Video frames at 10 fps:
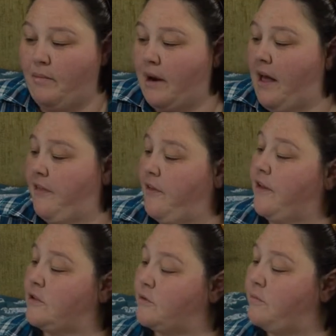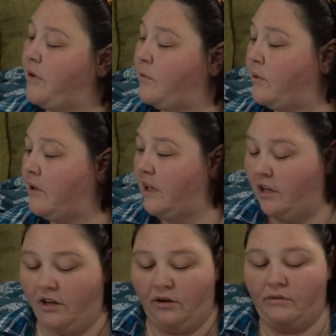But I thought those would be really
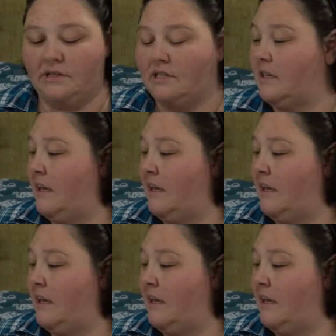cute